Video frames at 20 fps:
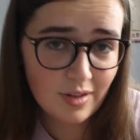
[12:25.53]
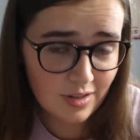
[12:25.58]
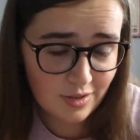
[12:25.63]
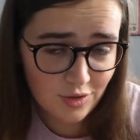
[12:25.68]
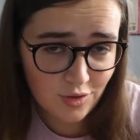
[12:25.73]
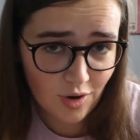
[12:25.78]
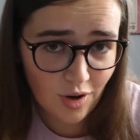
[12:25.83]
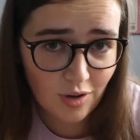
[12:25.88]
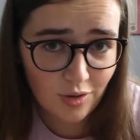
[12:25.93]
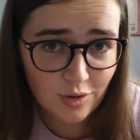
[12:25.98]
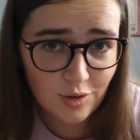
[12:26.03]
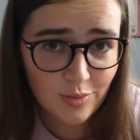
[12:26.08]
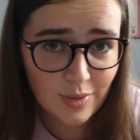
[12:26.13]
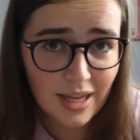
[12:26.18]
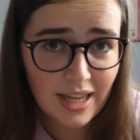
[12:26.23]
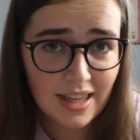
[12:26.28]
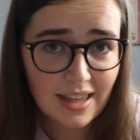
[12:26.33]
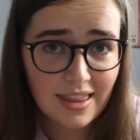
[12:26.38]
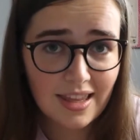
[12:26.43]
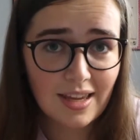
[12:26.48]
struggled
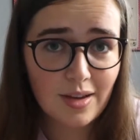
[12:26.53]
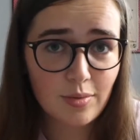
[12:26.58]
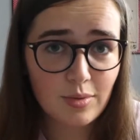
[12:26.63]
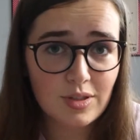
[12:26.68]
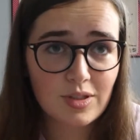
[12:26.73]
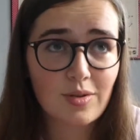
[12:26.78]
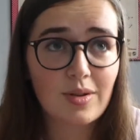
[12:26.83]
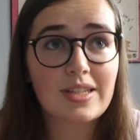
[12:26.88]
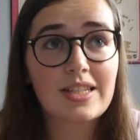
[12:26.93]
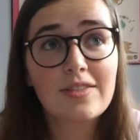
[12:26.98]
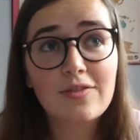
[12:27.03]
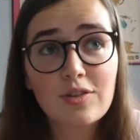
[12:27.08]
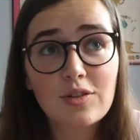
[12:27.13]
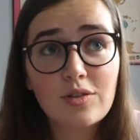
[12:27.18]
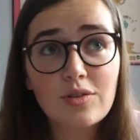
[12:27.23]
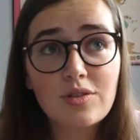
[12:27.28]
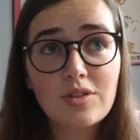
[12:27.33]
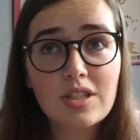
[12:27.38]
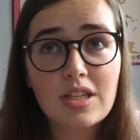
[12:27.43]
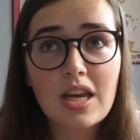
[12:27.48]
with, it was quite
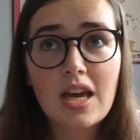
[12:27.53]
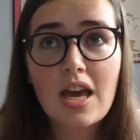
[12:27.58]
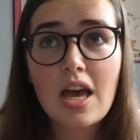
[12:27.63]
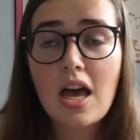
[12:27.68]
difficult.